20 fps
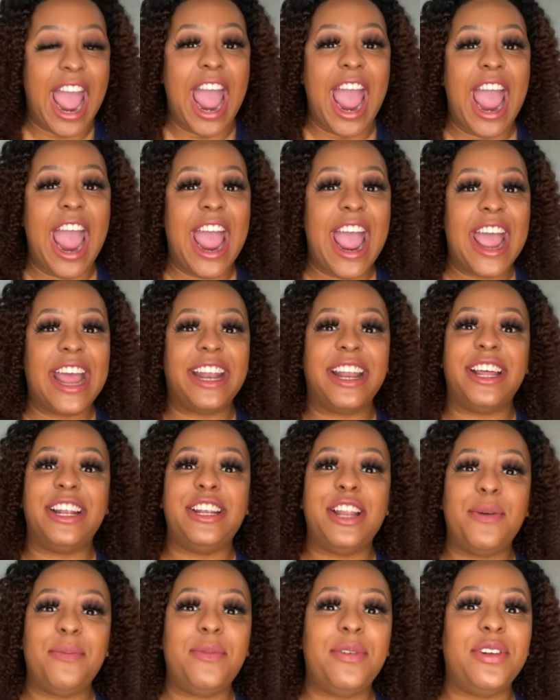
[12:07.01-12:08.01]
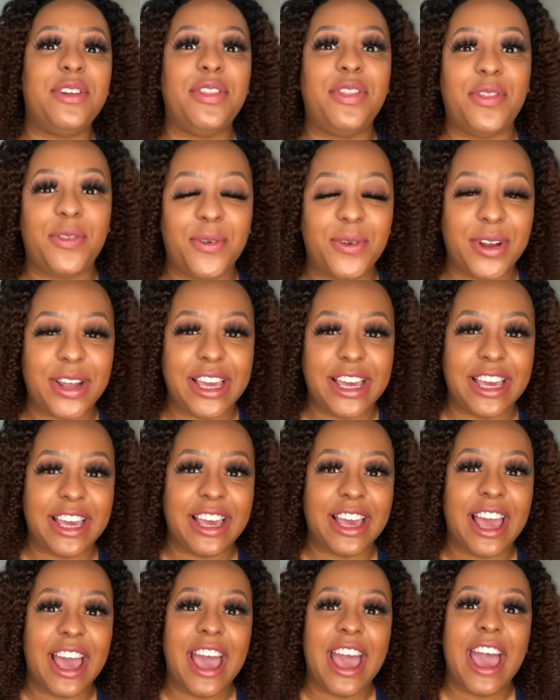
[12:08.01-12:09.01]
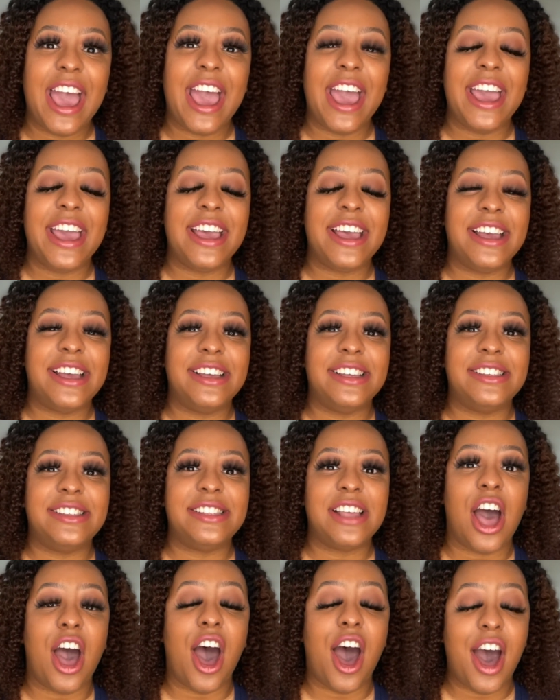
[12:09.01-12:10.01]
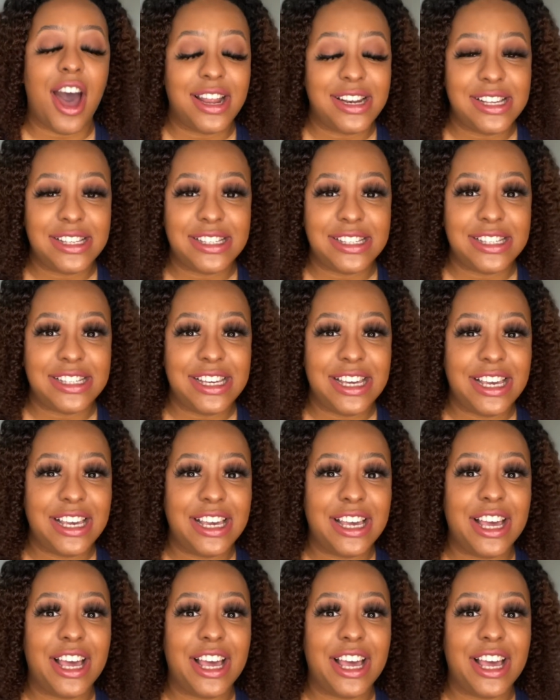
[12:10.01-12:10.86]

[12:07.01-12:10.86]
And number 3 is honestly